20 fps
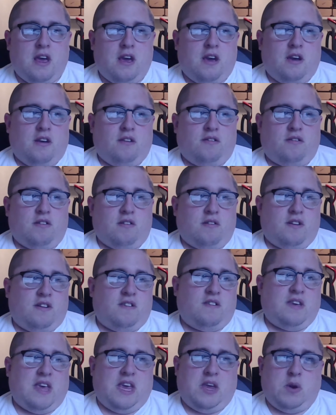So let's
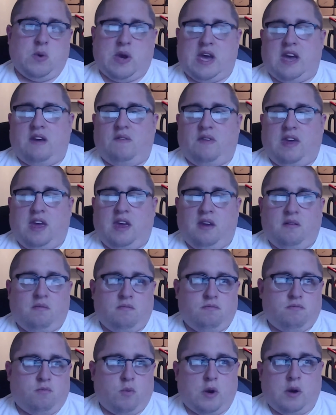say you have a
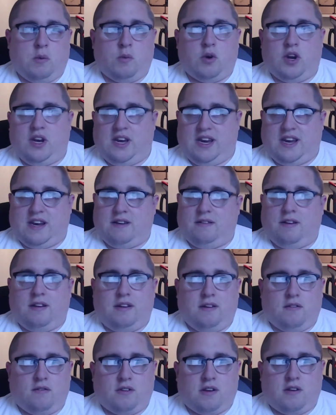1/1 down
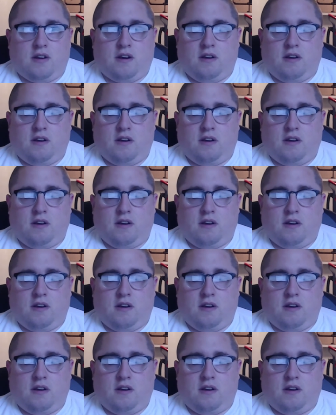that